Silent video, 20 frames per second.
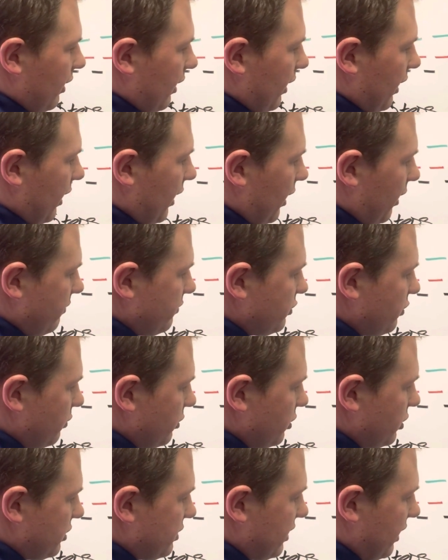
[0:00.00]
So
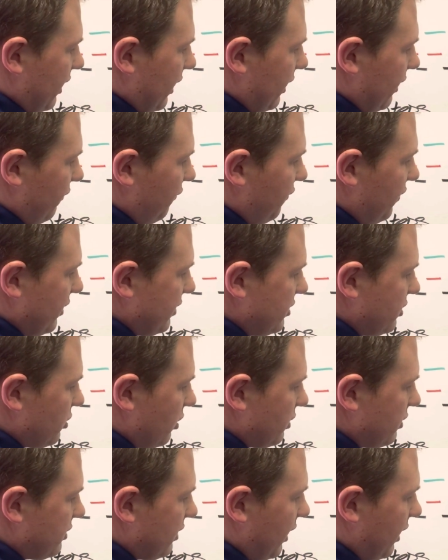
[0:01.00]
we'll just say like if this is
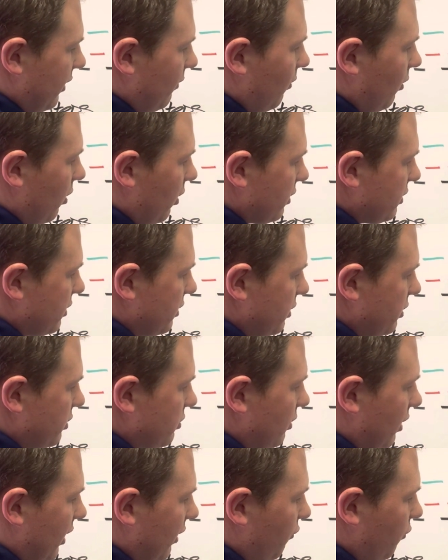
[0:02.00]
our sidewalk to the
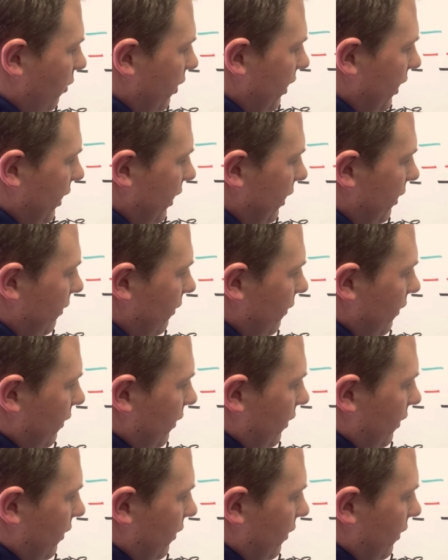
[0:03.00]
driveway,